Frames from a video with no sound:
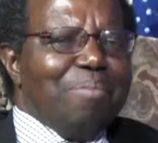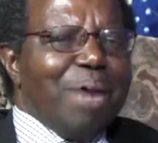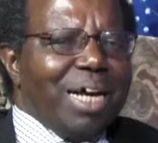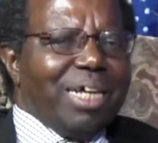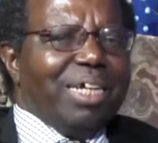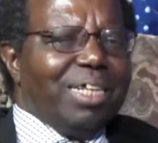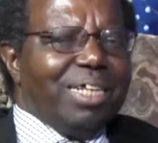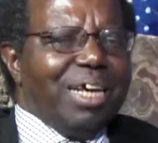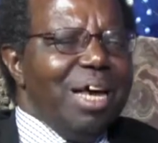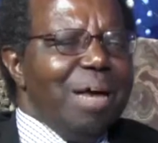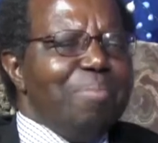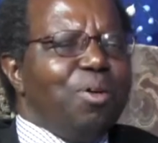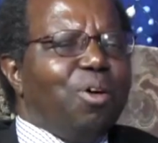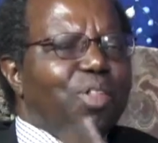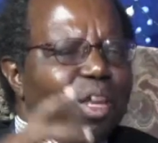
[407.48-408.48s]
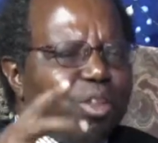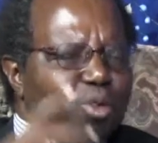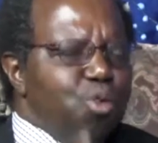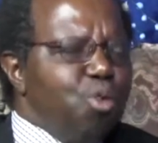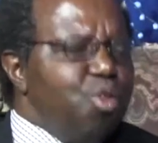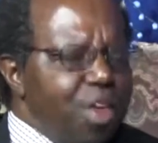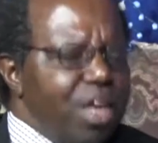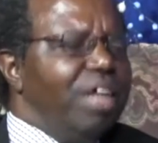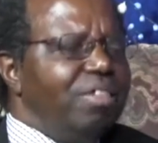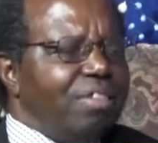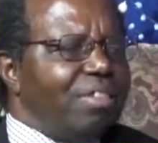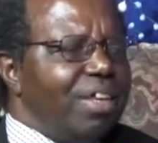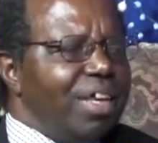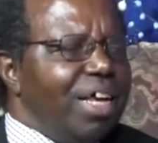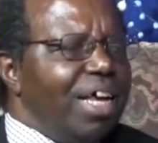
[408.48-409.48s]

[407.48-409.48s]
marriage, because the truth is,